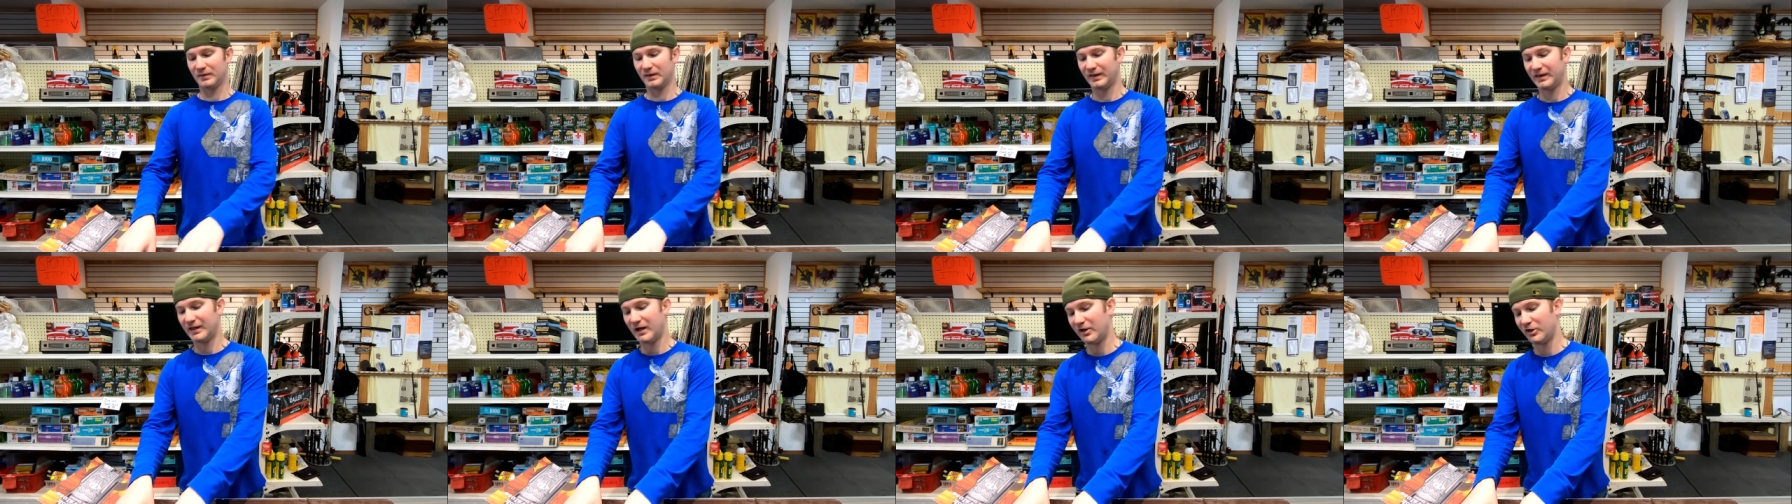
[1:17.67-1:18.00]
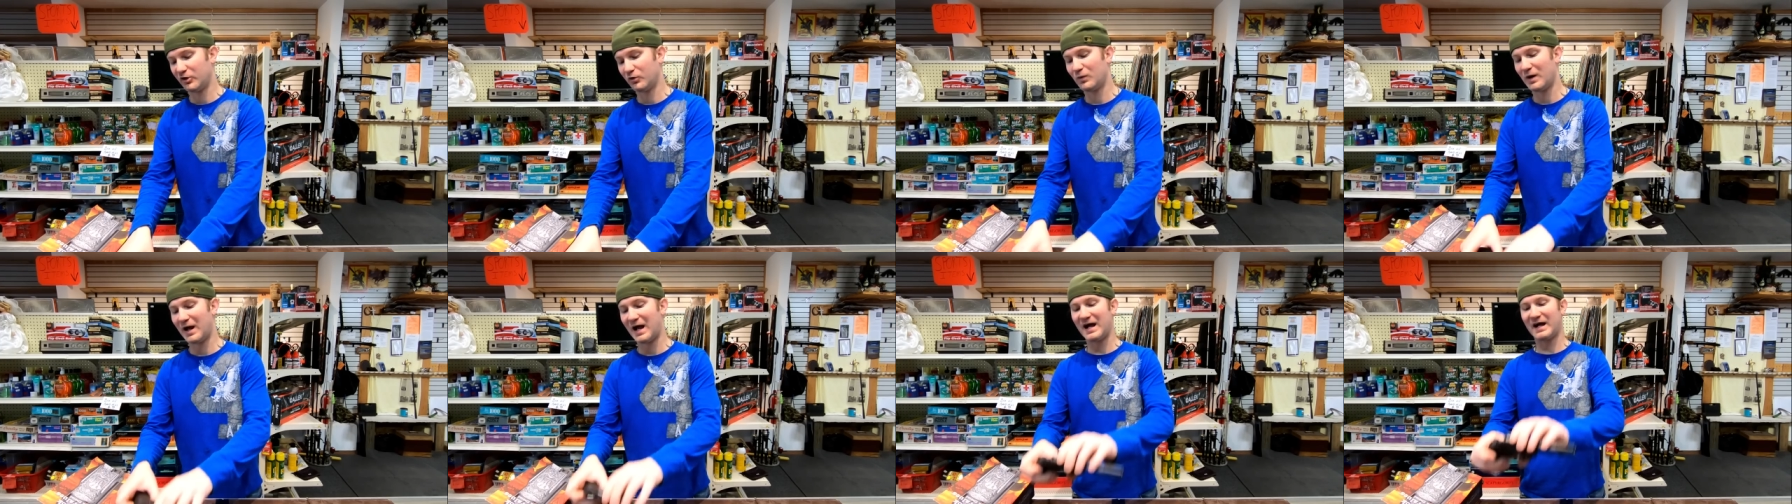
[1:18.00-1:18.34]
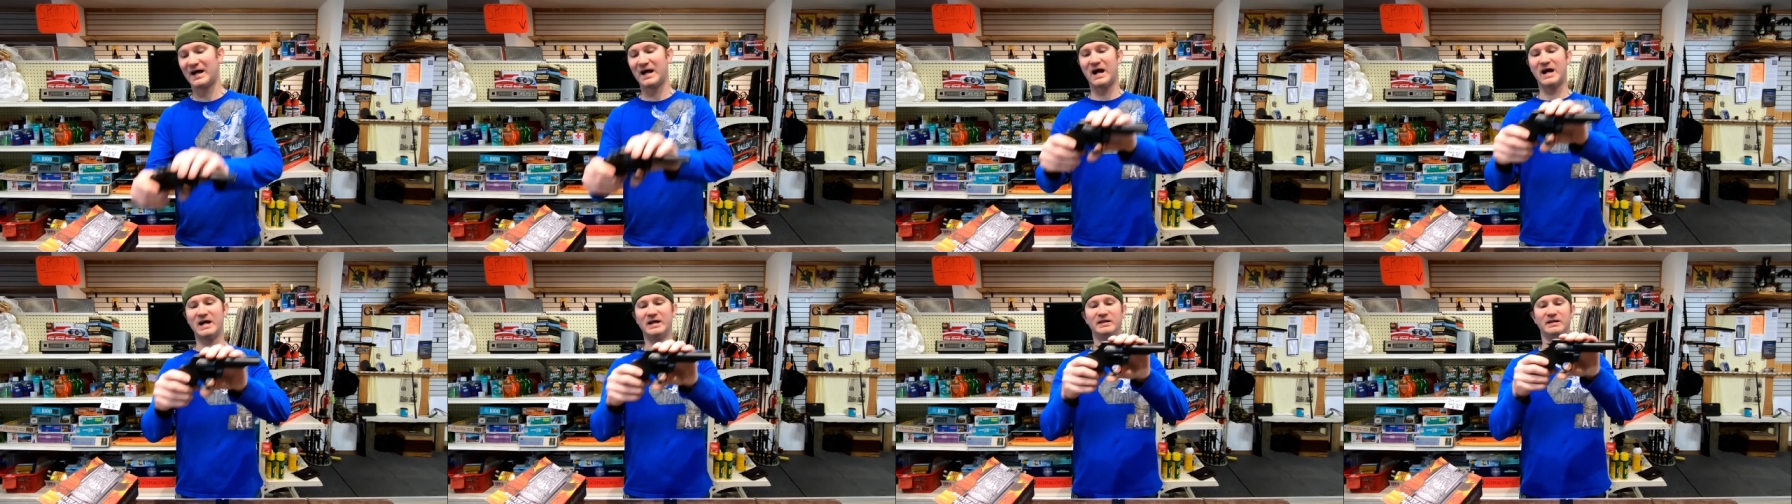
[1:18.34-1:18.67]
Now the
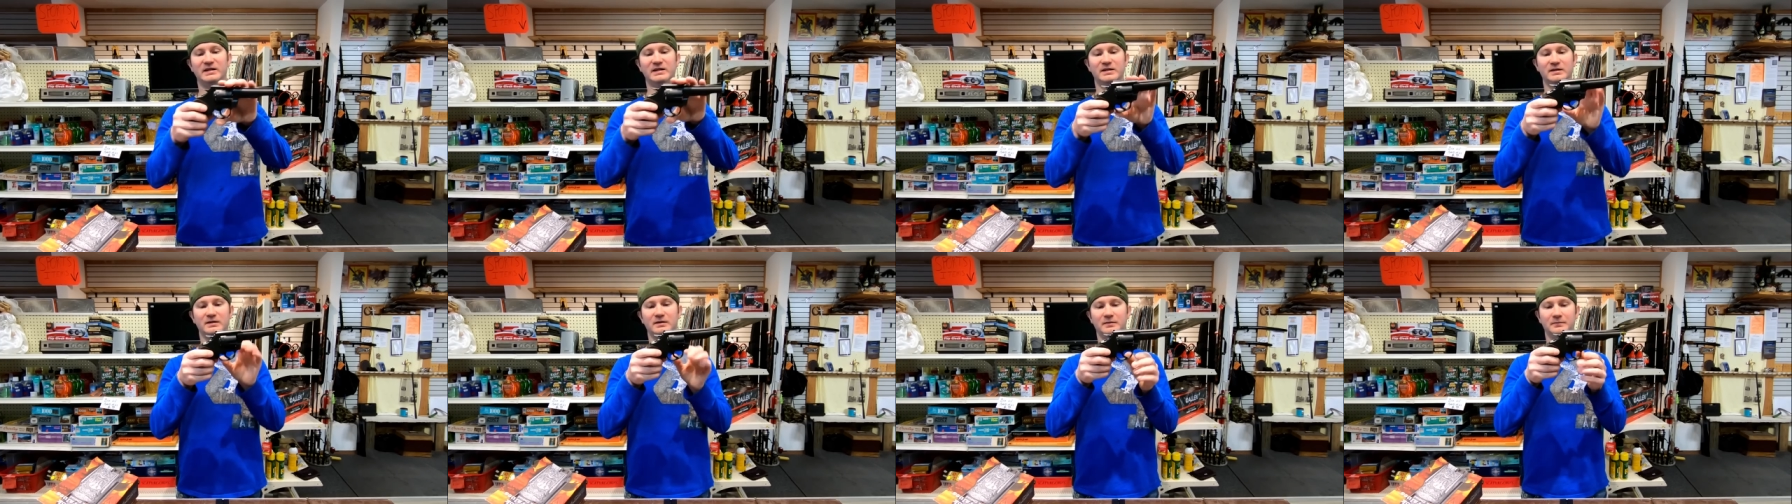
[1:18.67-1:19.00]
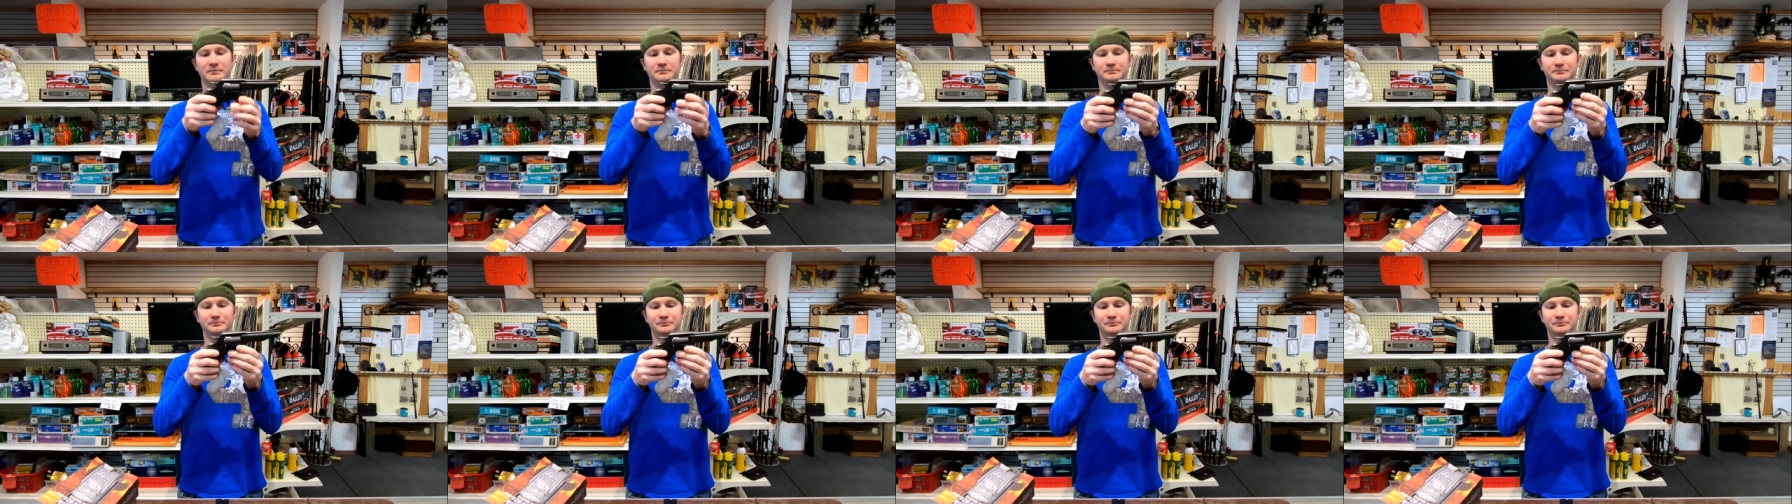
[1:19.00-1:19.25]
Rock Island